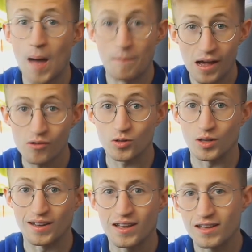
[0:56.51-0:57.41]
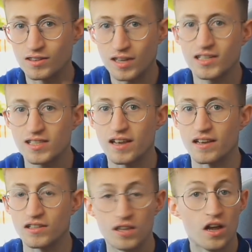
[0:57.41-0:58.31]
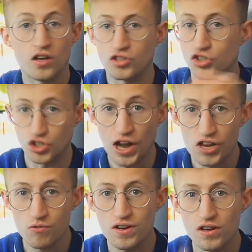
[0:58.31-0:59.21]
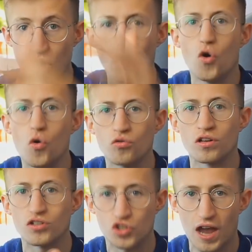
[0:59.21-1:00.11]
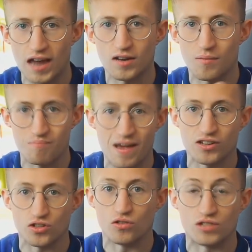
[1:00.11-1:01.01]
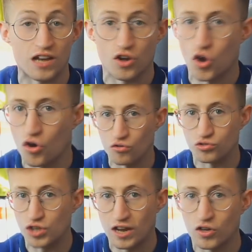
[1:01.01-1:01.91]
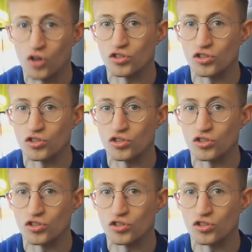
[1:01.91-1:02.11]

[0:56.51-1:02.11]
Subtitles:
Apparently, this is genuine old-gen menus and old-gen